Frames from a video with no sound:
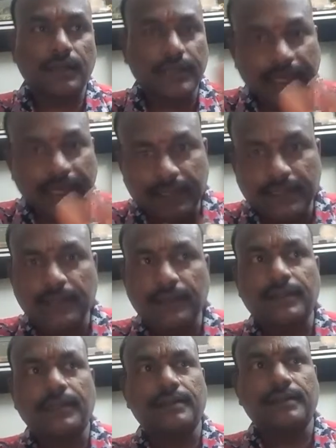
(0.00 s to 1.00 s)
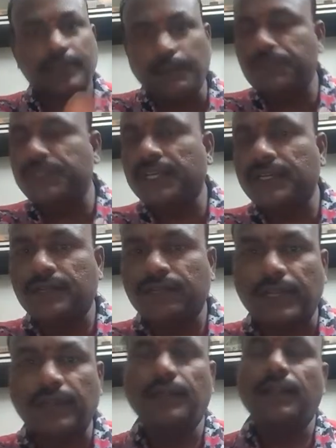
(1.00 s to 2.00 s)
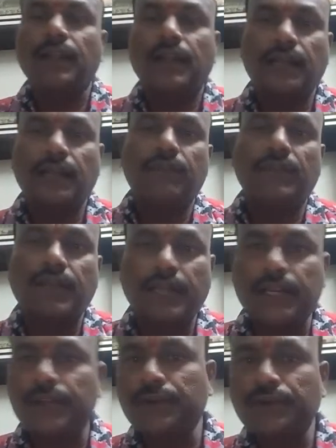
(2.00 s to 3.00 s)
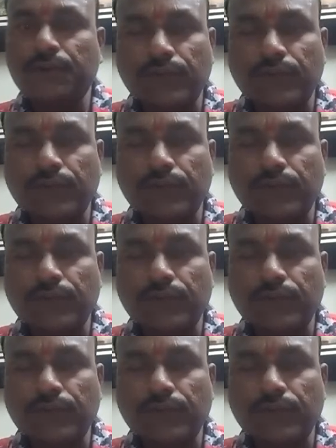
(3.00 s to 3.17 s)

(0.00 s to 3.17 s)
title, that subject will, I will continue